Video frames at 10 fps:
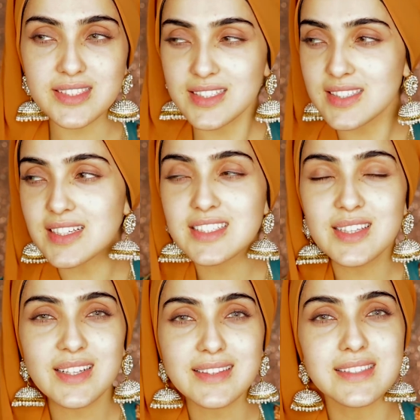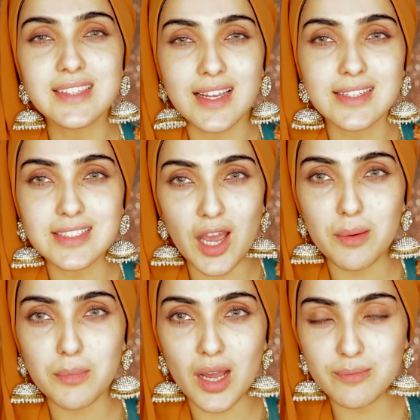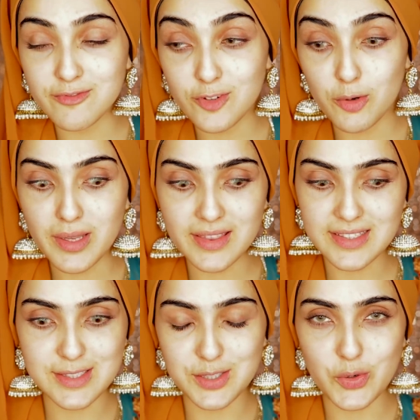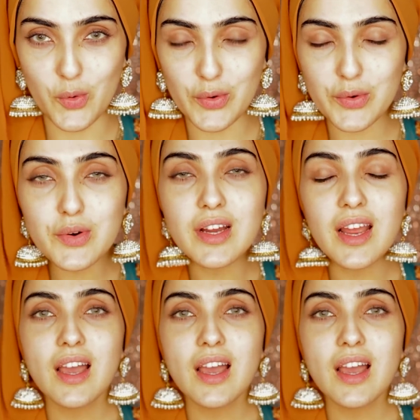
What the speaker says: This is actually like the second time I'm filming this tutorial.